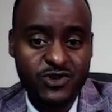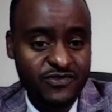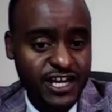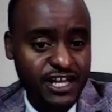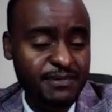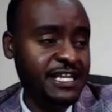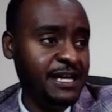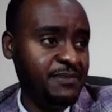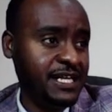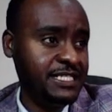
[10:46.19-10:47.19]
variable
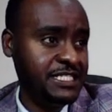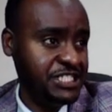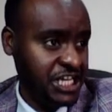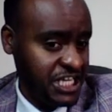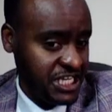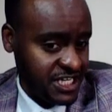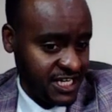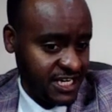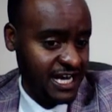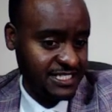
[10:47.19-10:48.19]
named as gender
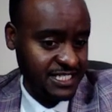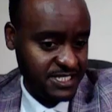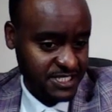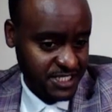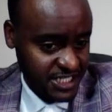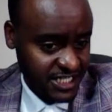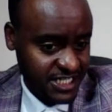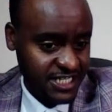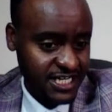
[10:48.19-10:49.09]
as a string.